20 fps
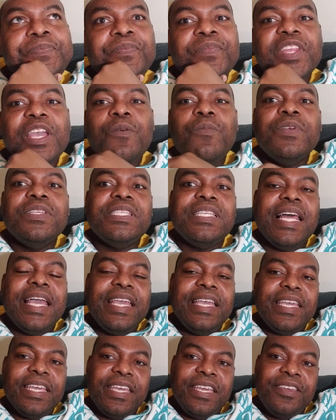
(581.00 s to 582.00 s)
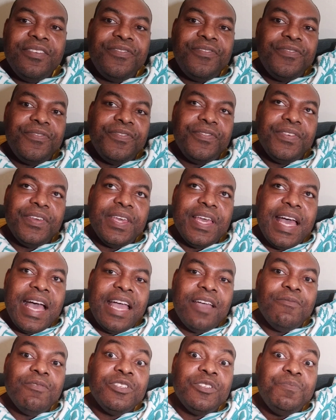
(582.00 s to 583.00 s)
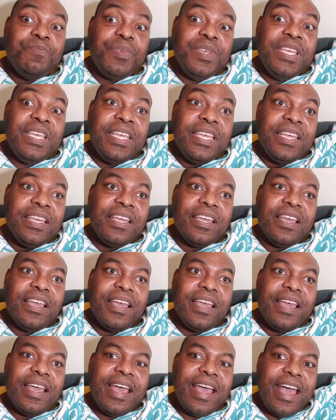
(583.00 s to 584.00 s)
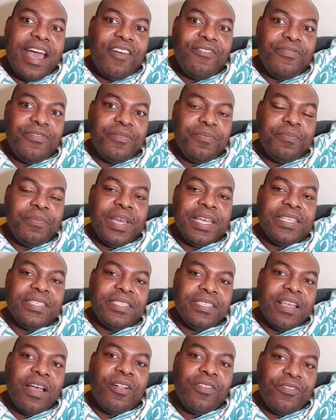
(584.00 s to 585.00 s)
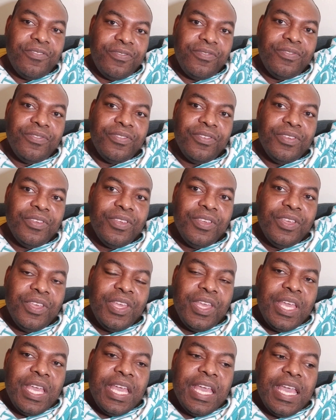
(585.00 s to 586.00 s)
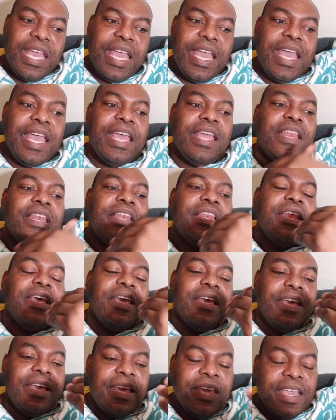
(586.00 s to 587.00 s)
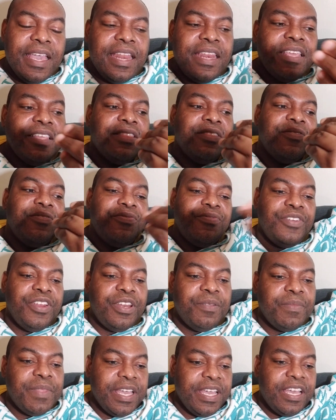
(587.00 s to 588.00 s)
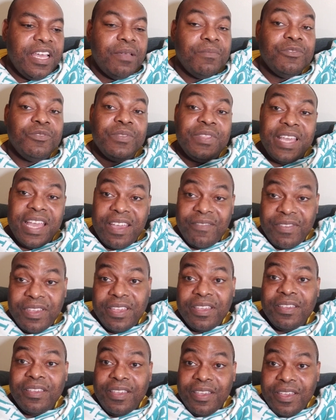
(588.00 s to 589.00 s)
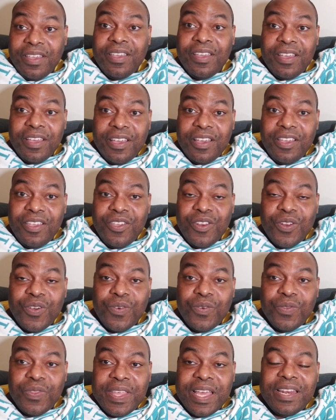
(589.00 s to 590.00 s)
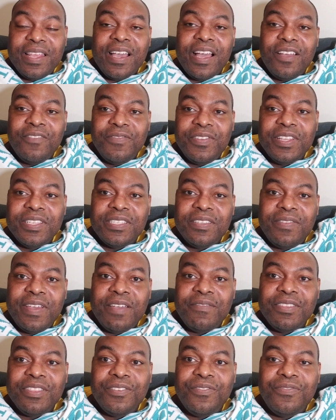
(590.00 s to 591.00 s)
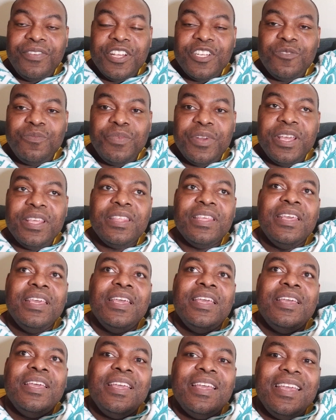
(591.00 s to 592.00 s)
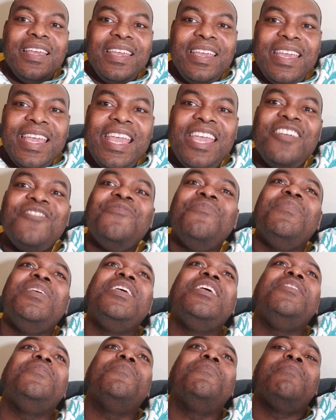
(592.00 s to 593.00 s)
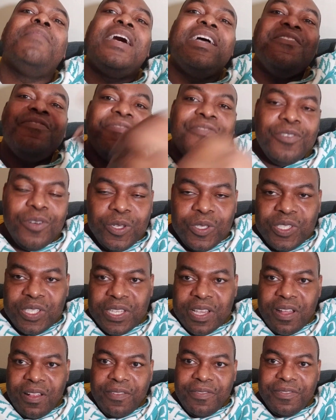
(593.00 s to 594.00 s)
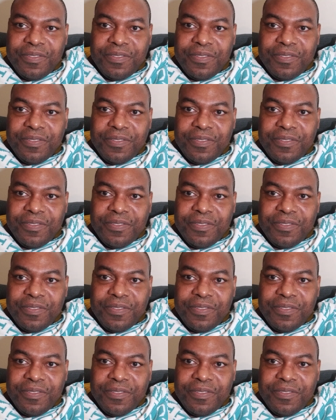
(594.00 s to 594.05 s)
it was like if I was being half myself and getting the freedom that comes with having, you know, that confidence of having the fresh breath gave me my full self.